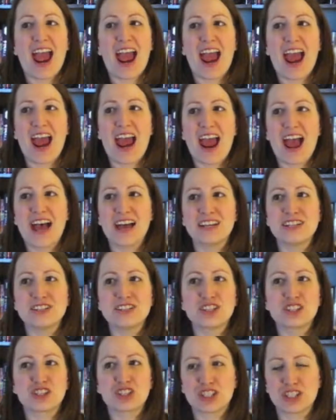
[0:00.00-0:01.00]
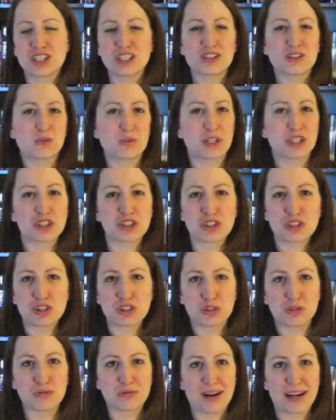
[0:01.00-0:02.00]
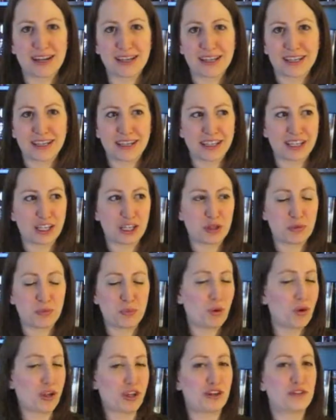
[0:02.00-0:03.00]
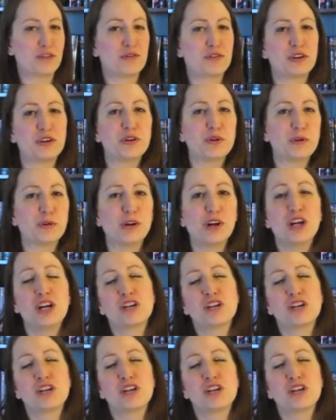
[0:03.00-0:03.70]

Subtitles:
and she switched to writing in point of view.